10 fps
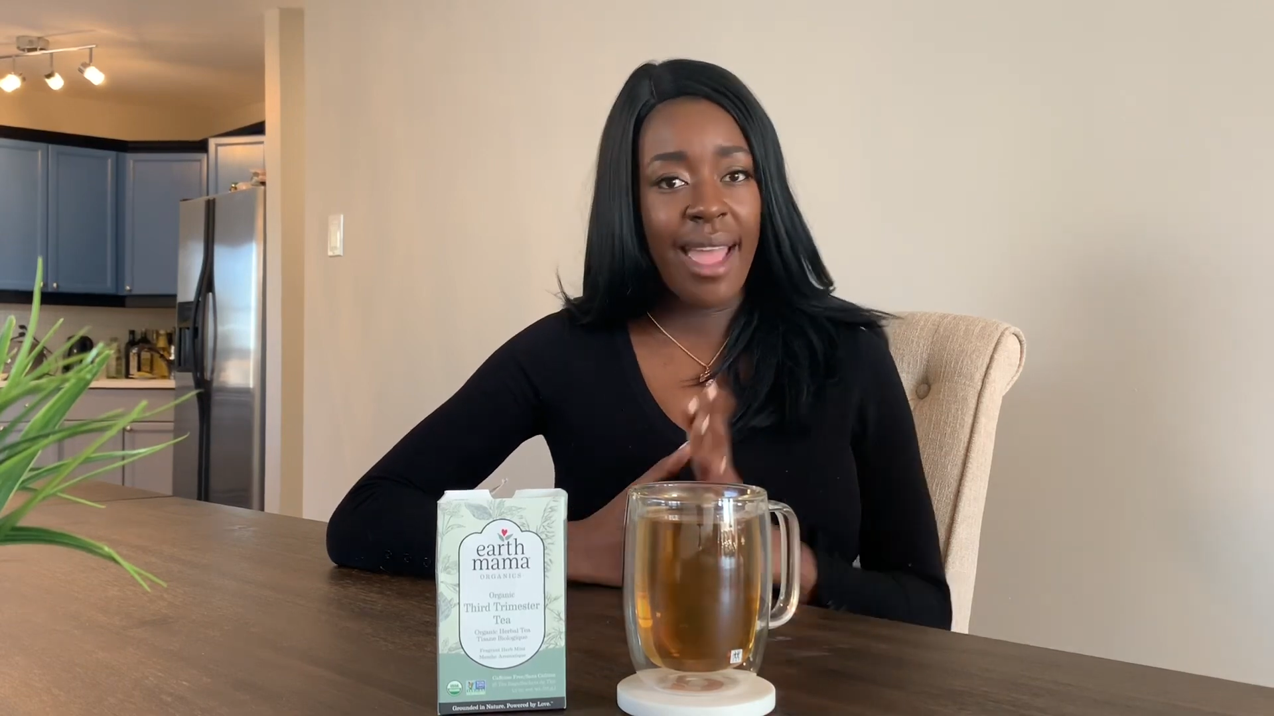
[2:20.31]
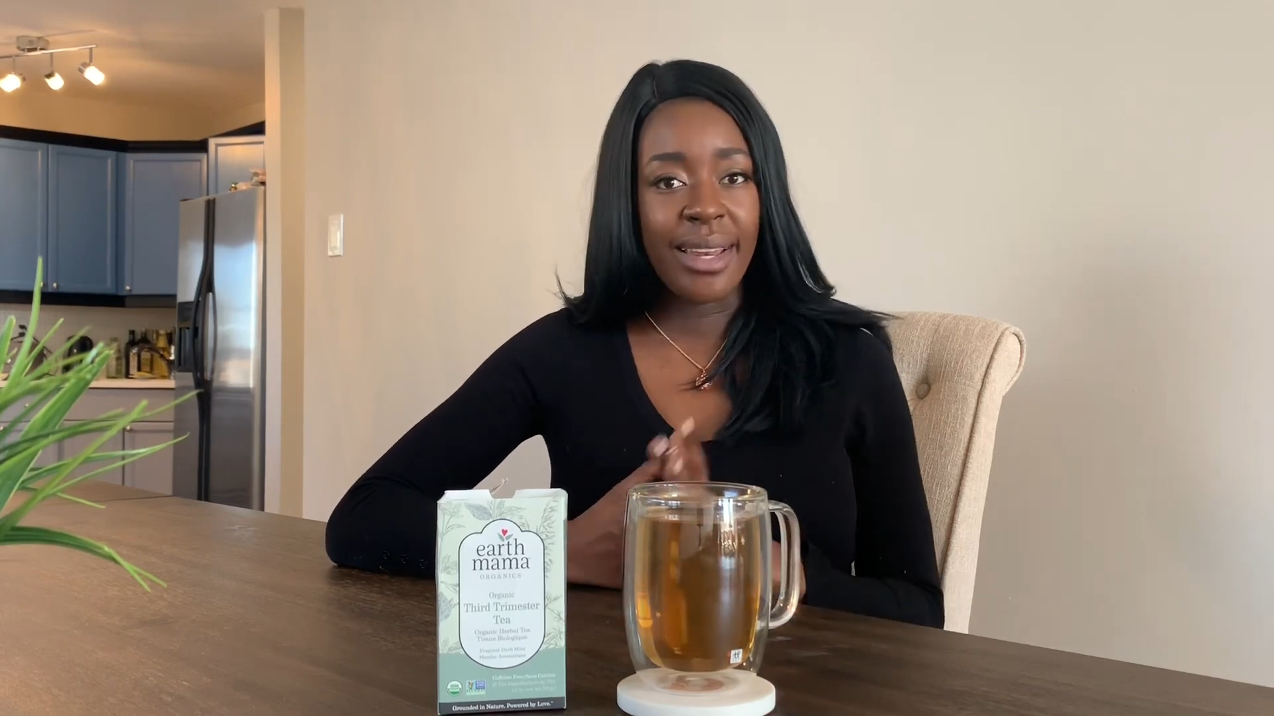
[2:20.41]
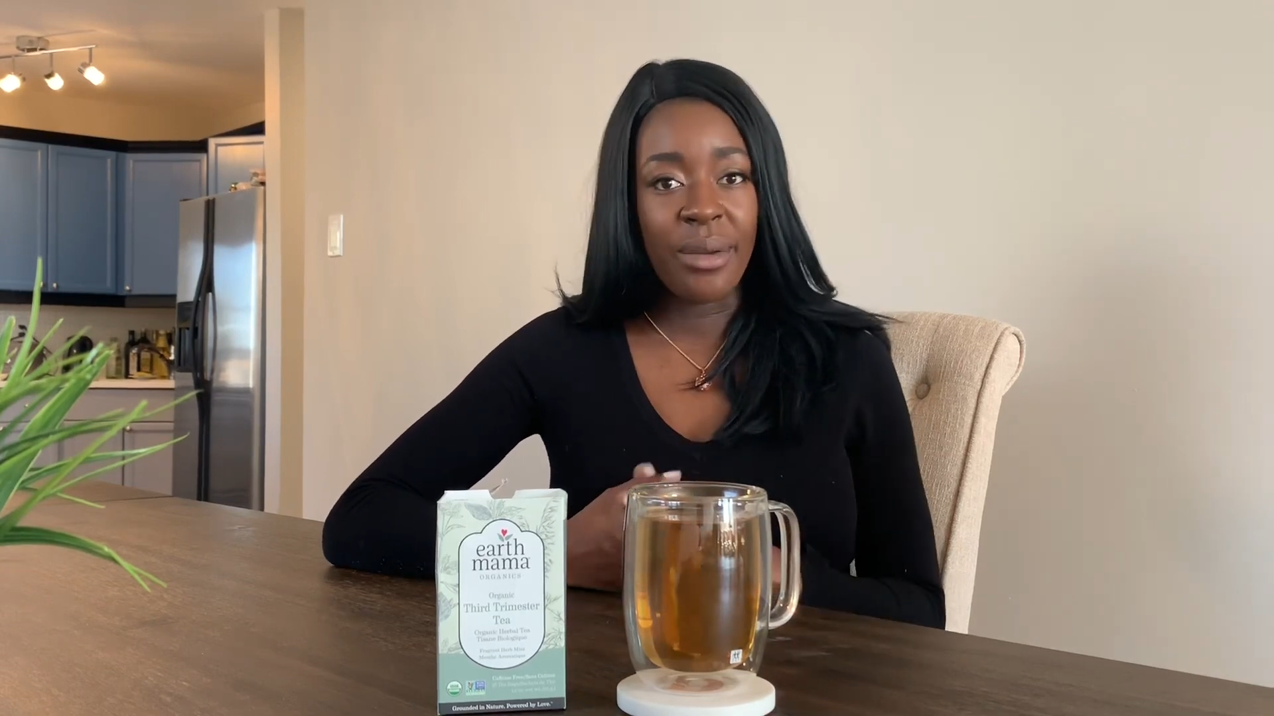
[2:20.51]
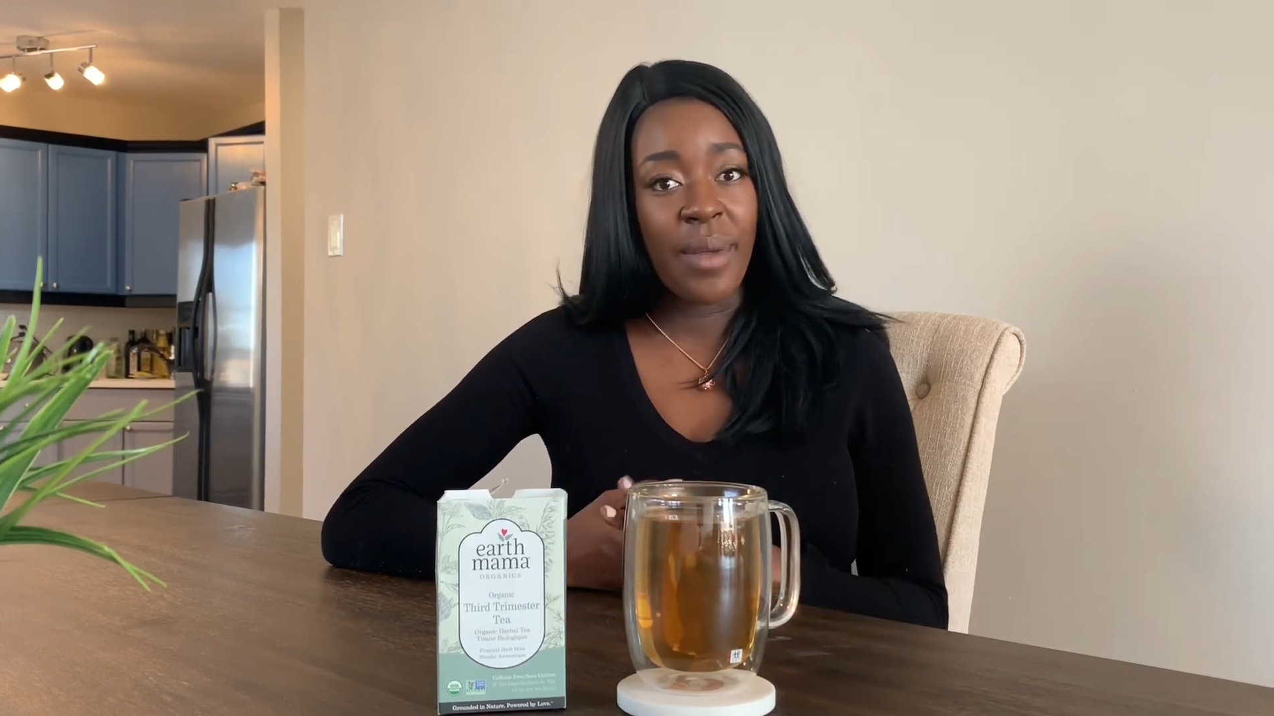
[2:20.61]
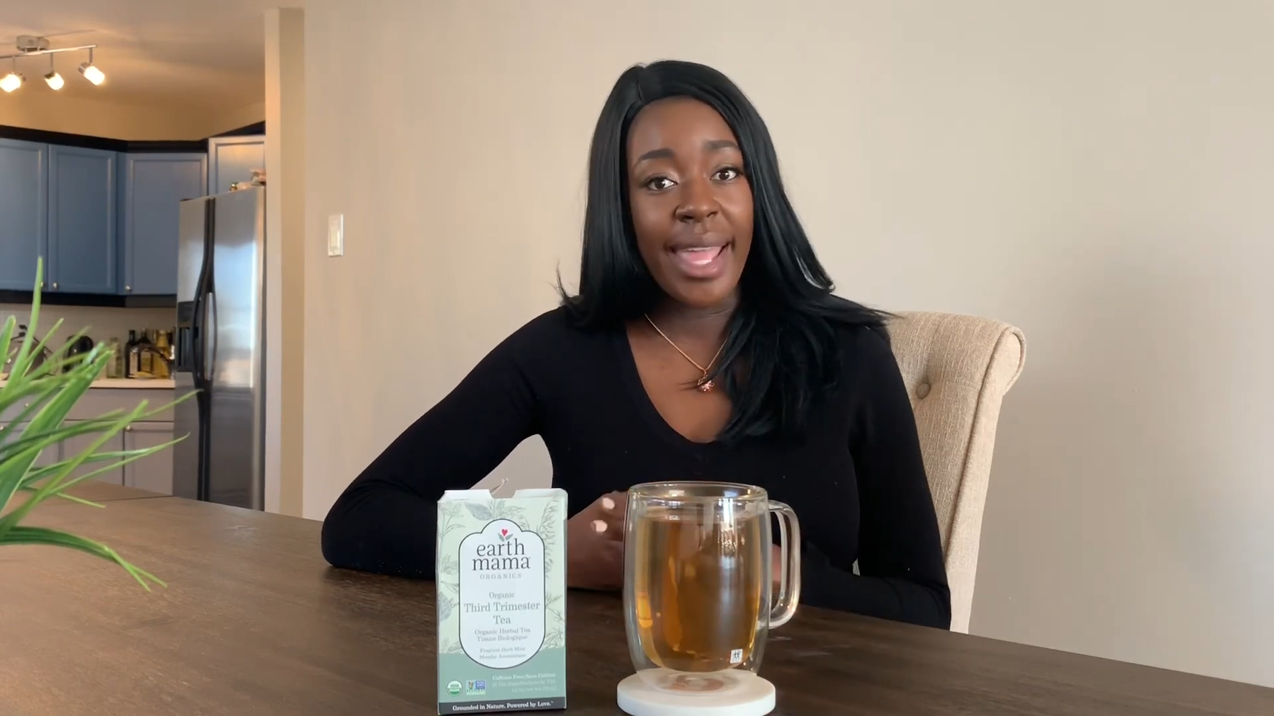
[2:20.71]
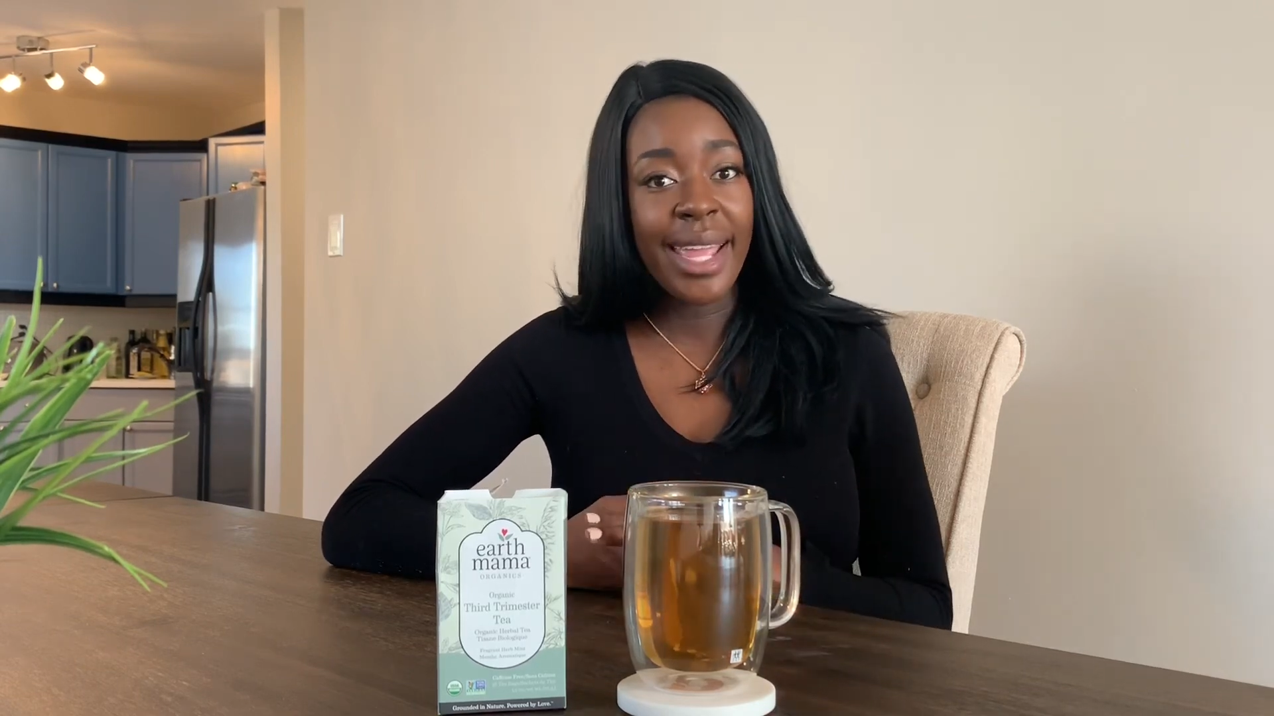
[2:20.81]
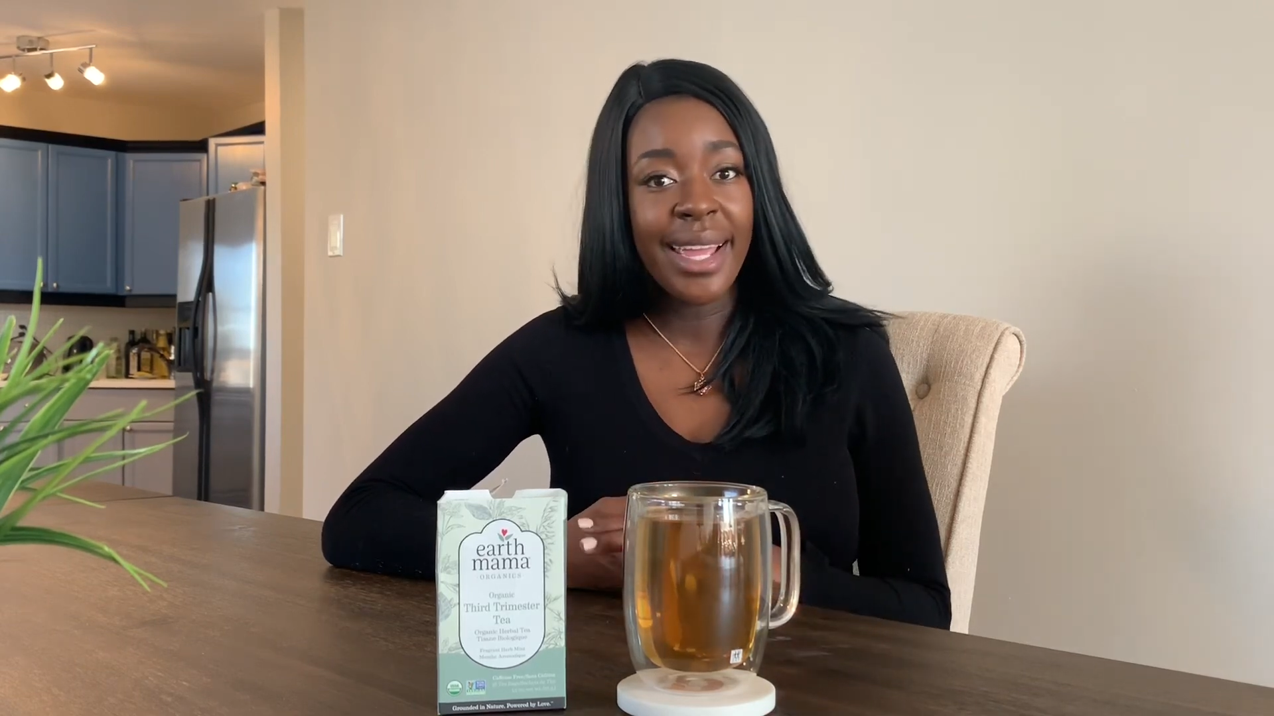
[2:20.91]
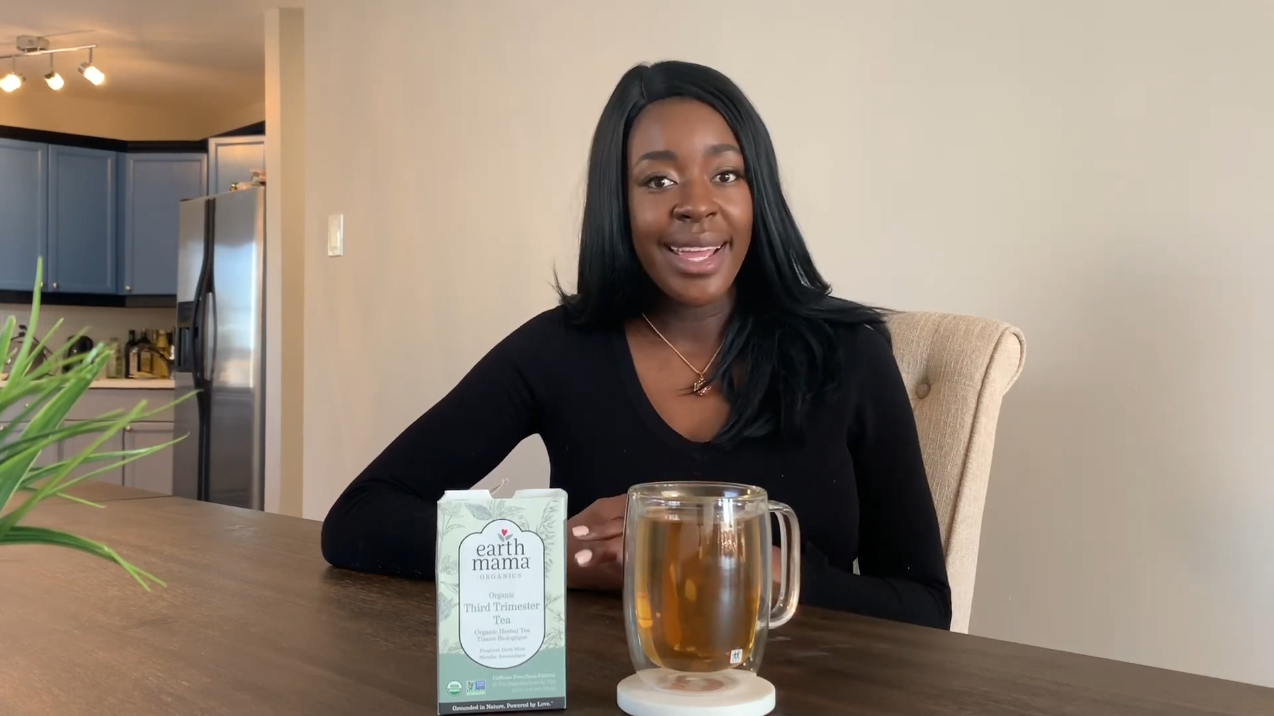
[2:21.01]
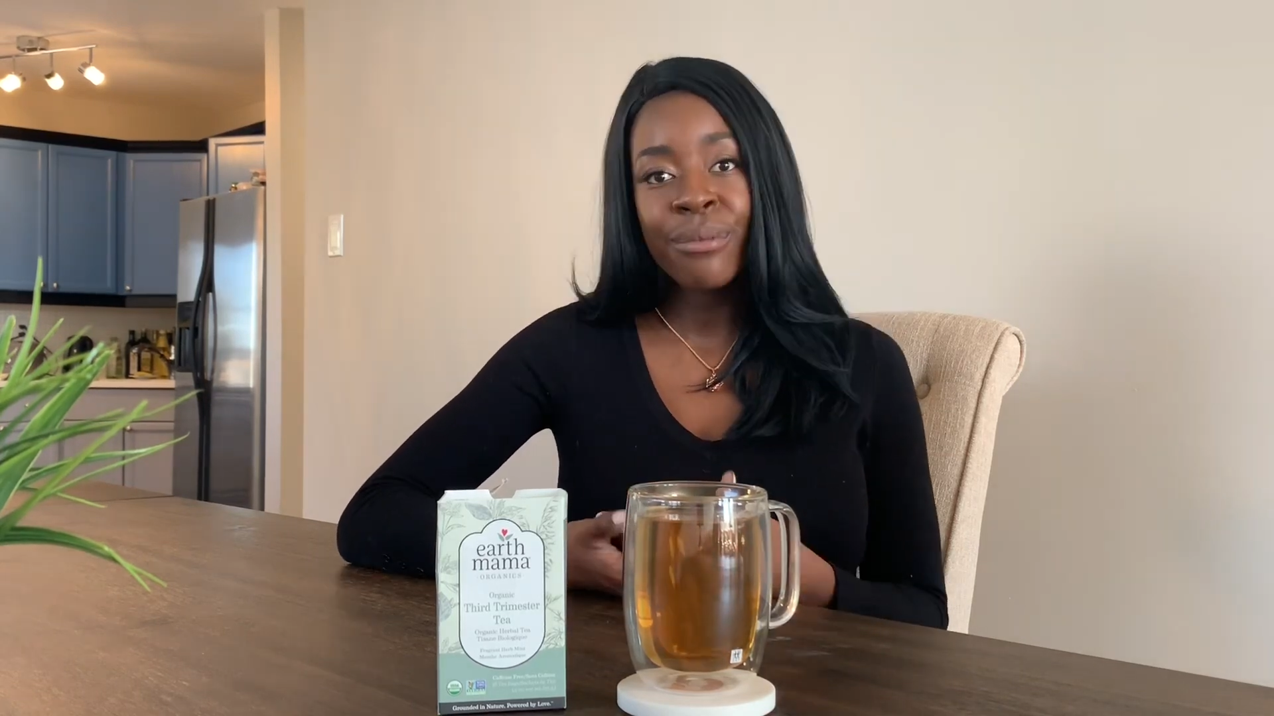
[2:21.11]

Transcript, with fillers: any way.